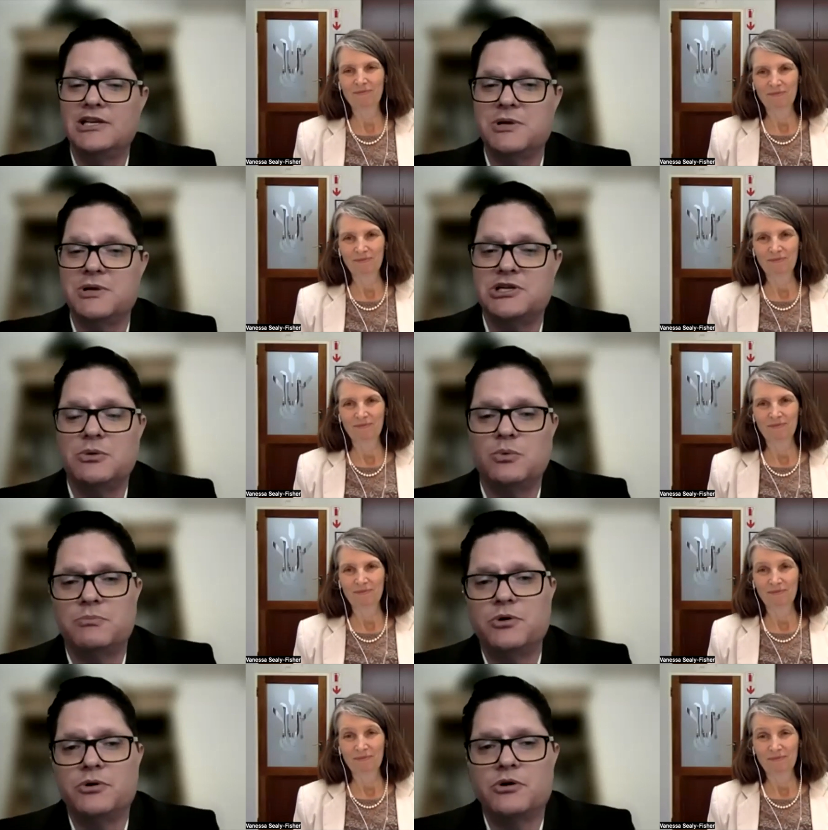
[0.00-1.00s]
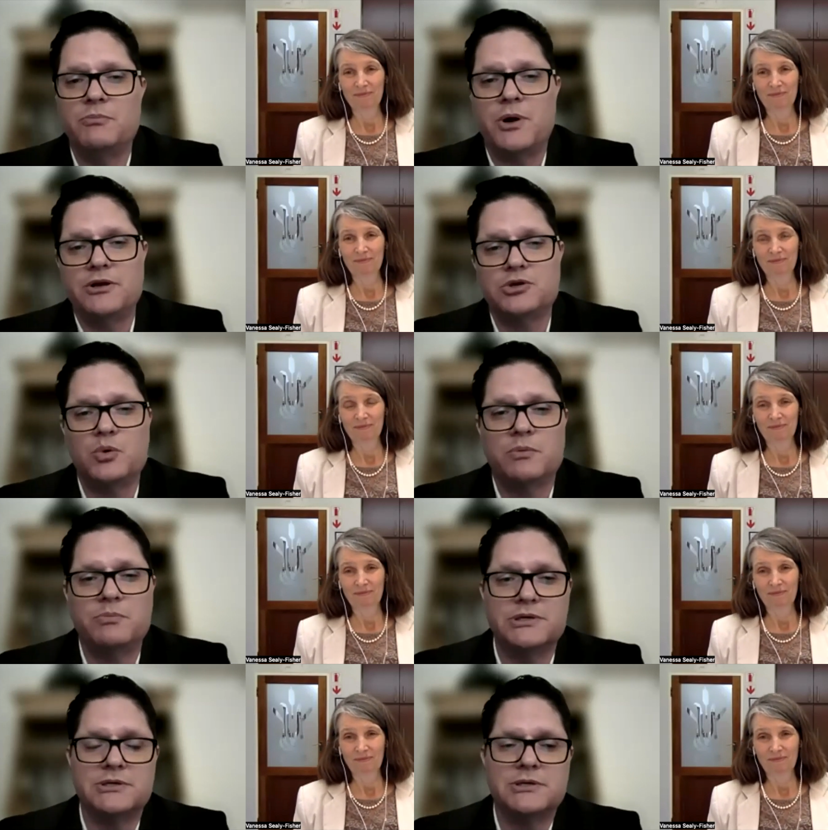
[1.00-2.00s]
Speaker 1: especially with plural component
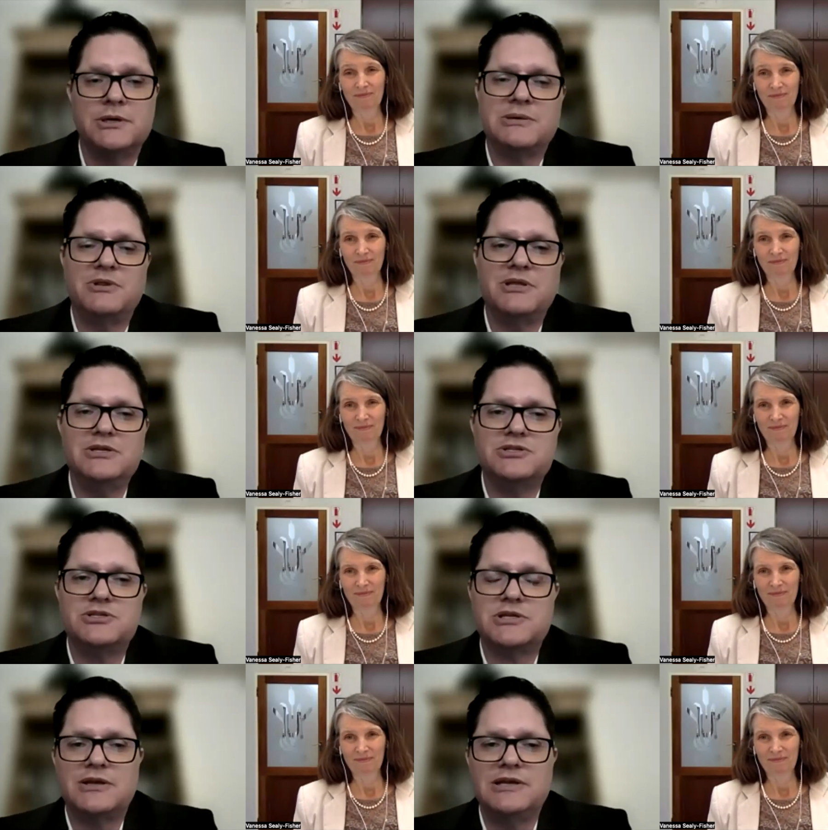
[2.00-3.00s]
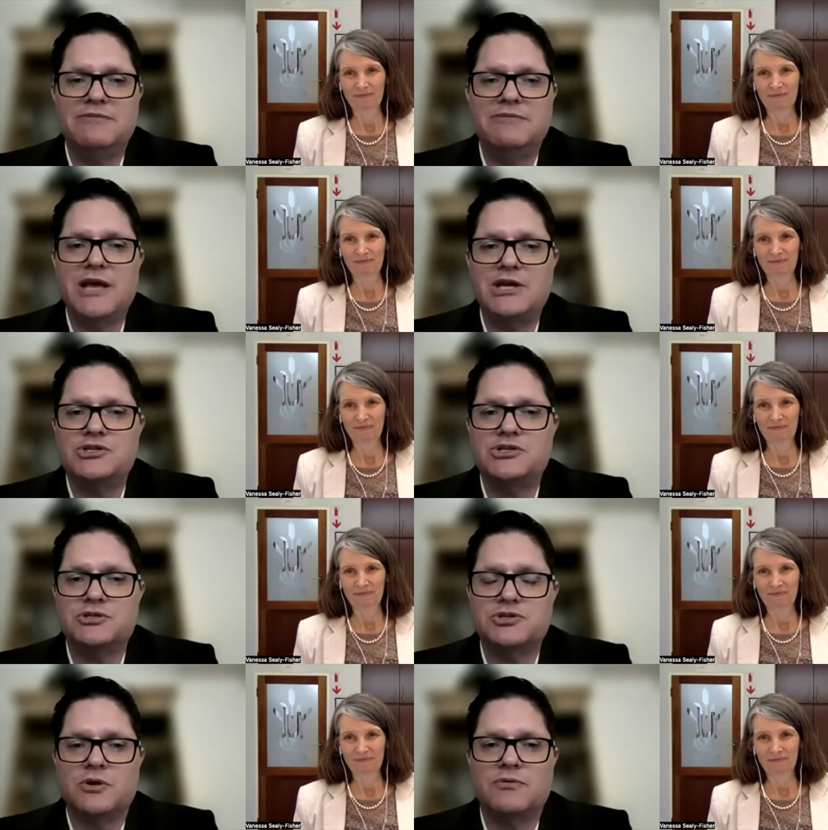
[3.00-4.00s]
equipment. Some of these uh,
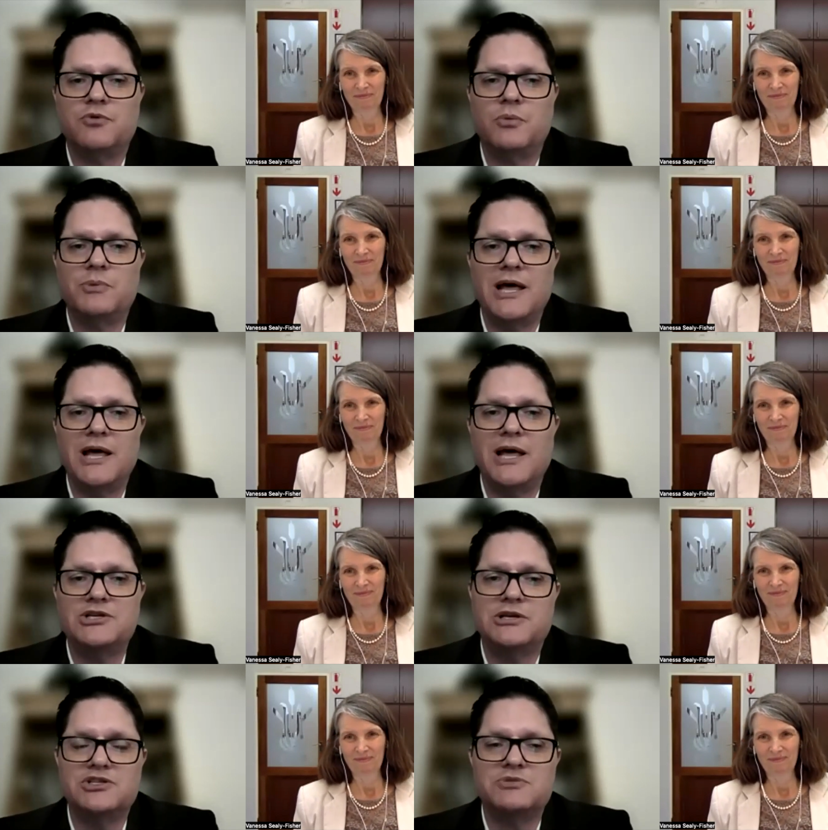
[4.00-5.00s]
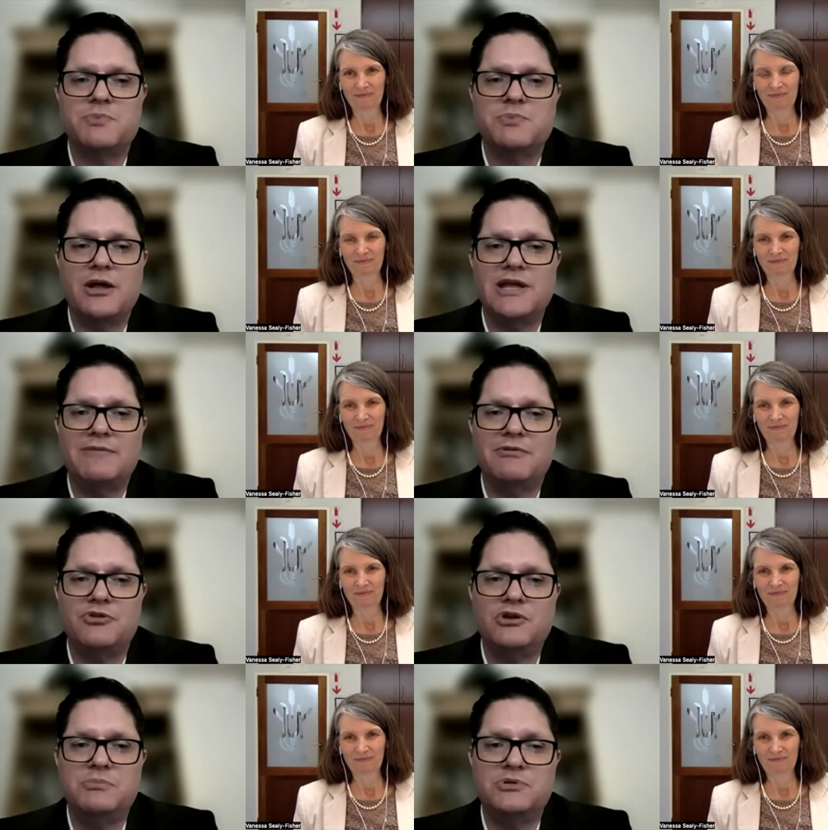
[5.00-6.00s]
deviations on formulation and spray only
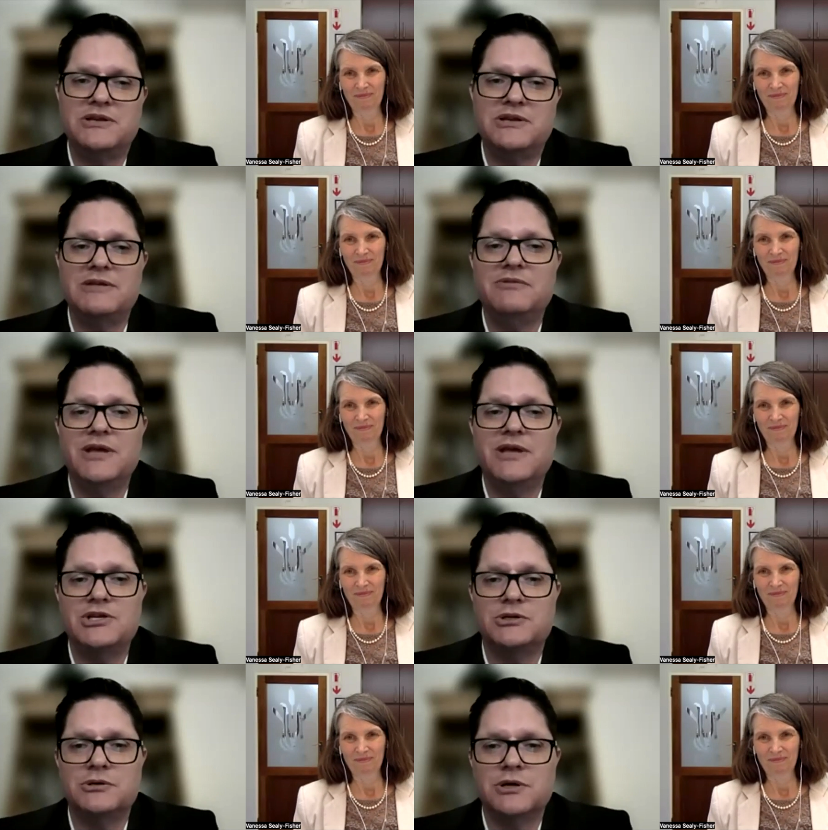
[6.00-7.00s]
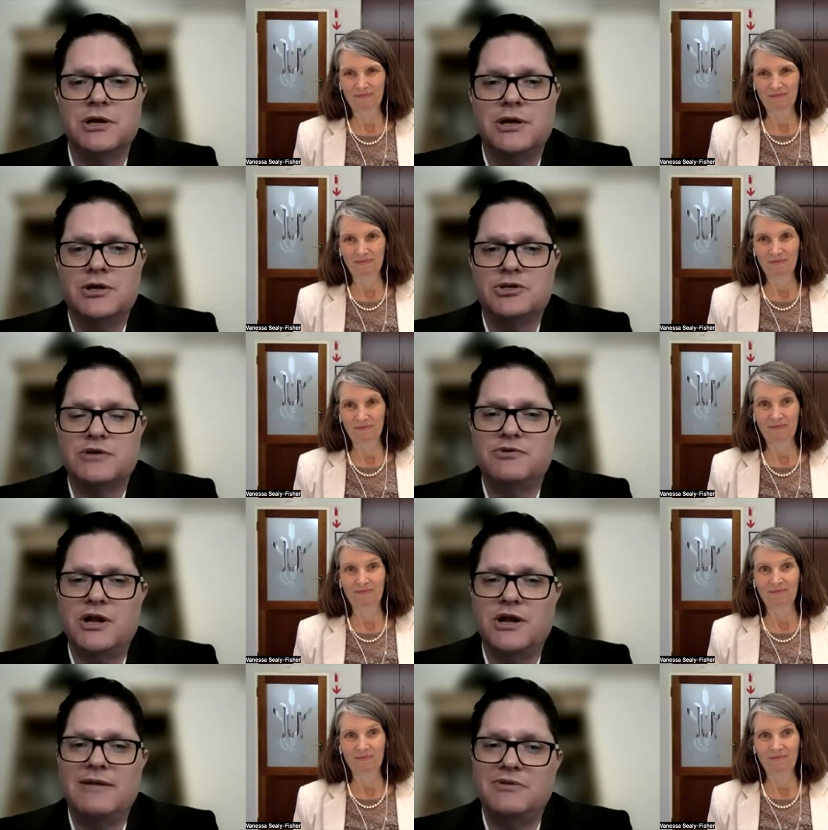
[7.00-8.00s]
have a 3% deviation. So if you
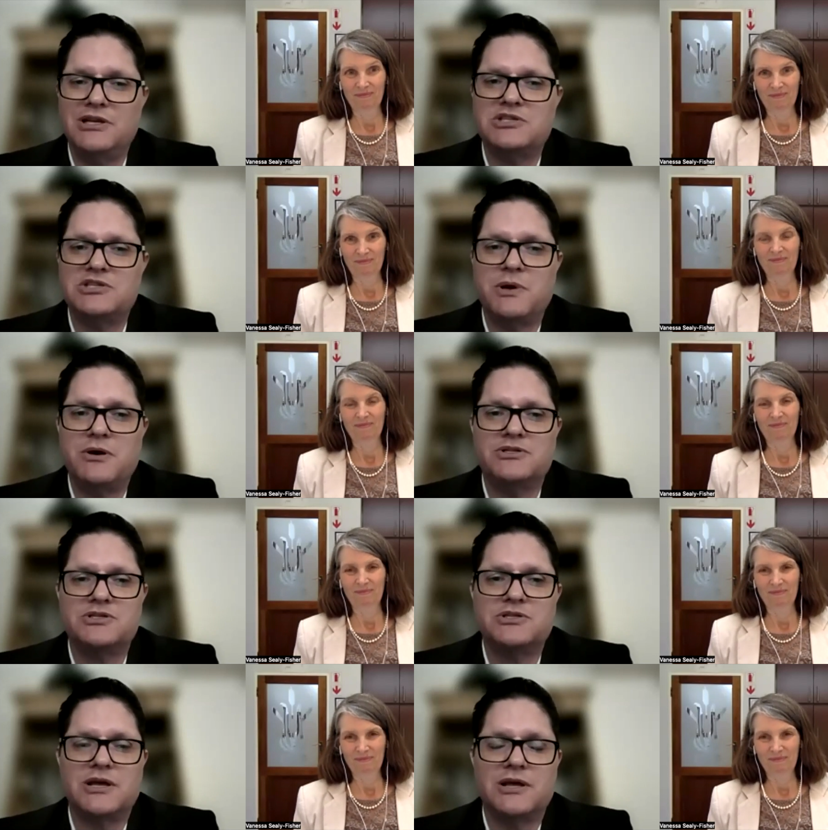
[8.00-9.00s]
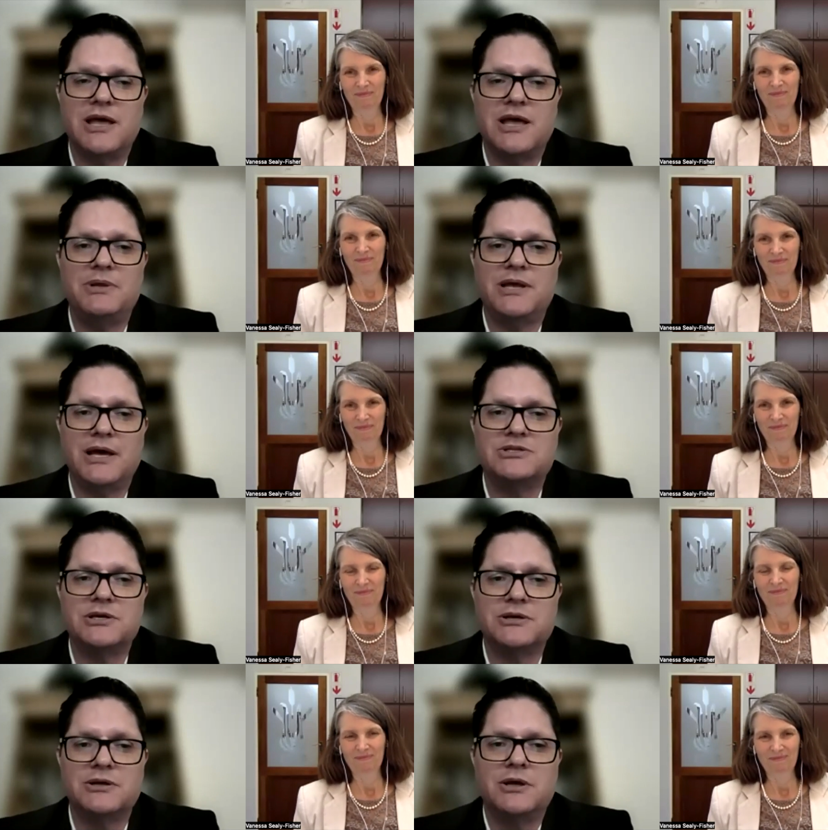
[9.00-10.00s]
don't have an experienced uh, applicator,
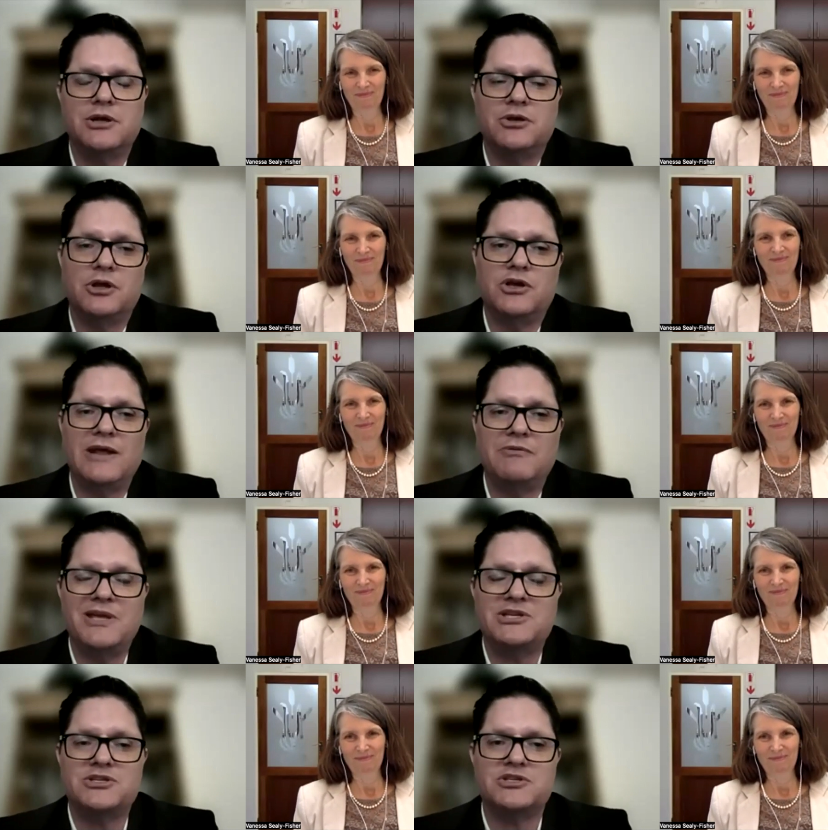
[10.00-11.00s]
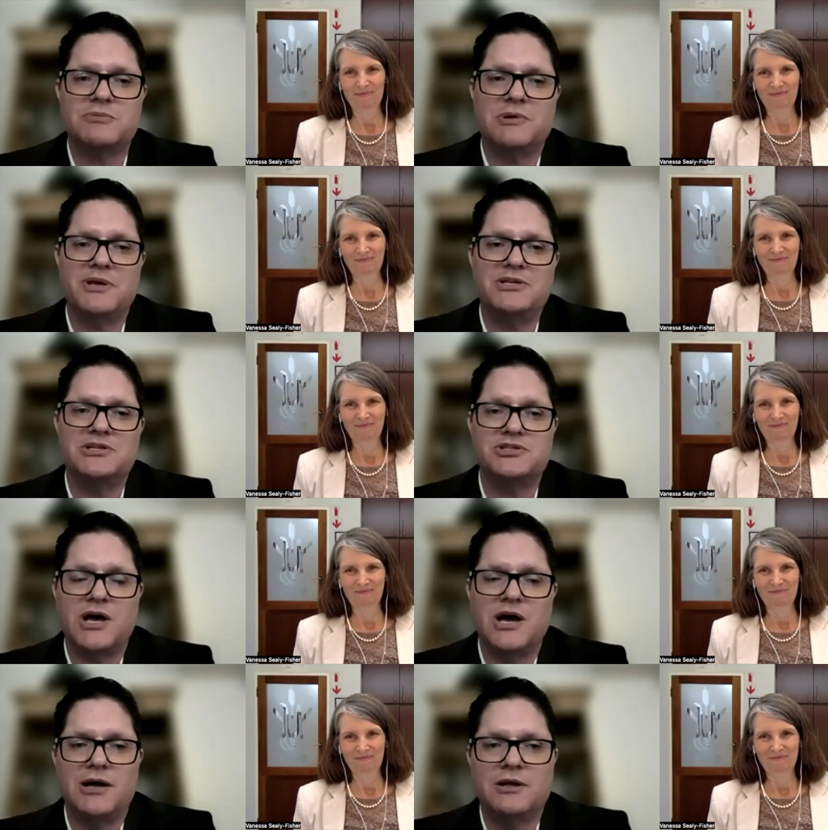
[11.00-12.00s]
you know, you can have the best system and best
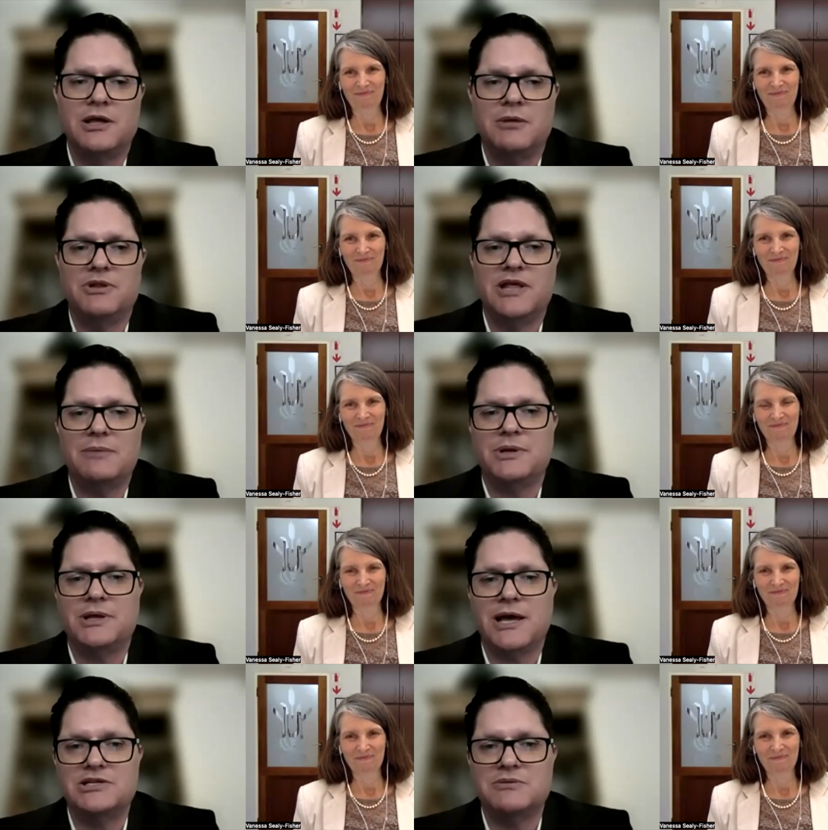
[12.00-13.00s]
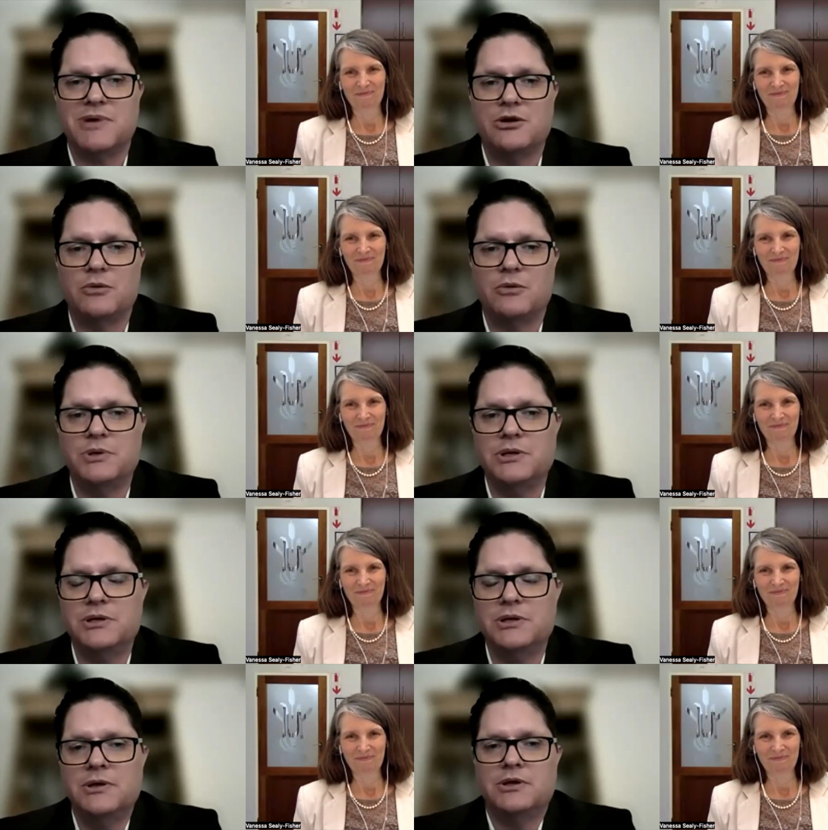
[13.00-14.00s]
design, but the applicator may not be,